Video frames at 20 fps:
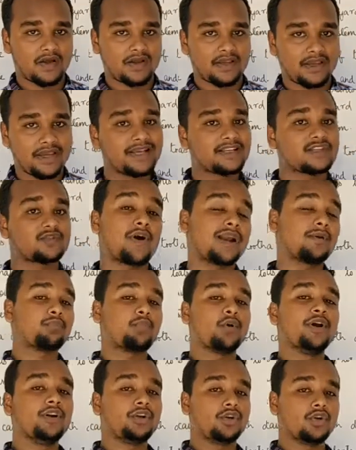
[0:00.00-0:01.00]
Yes,
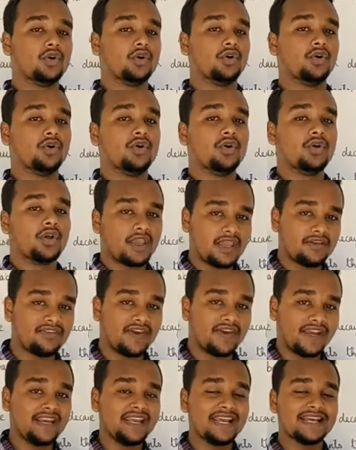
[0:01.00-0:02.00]
1.2. If
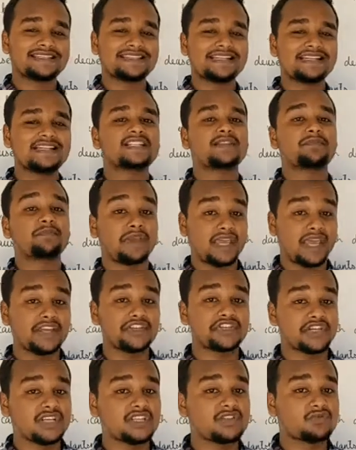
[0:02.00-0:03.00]
any acid's
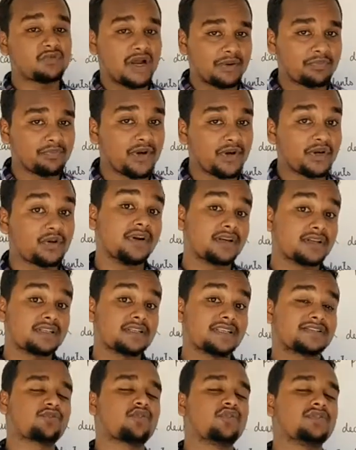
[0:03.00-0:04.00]
pH is 1.2, it
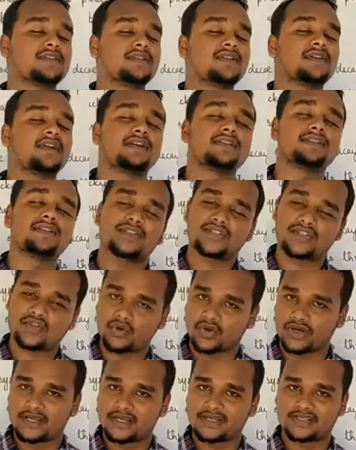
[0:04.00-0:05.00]
is considered as a
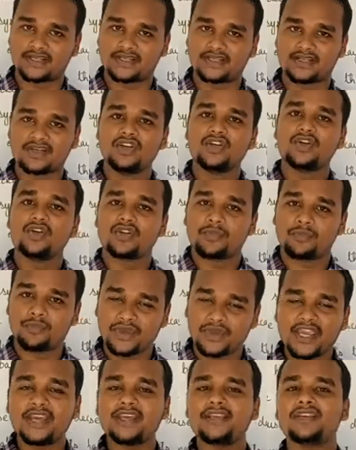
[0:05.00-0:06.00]
strong acid. The
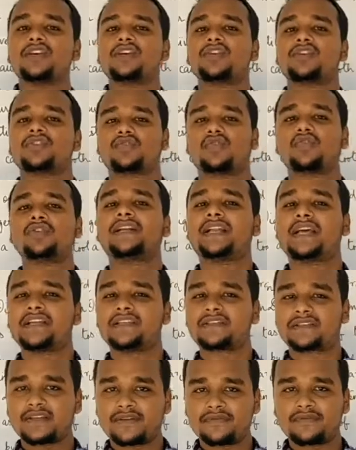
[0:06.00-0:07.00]
pH, so the
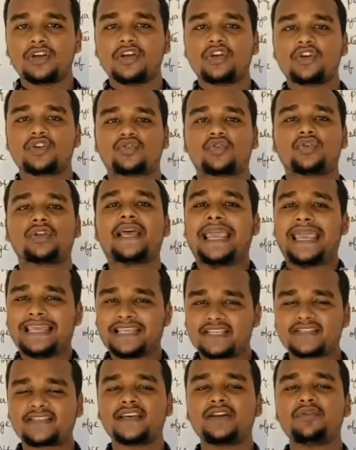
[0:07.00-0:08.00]

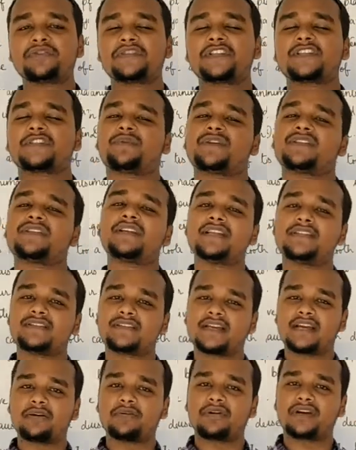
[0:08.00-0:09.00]
HCl which is present
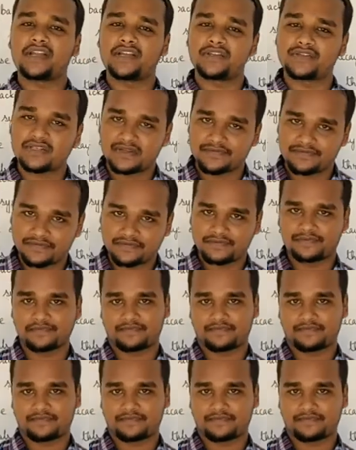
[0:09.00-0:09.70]
inside our digestive,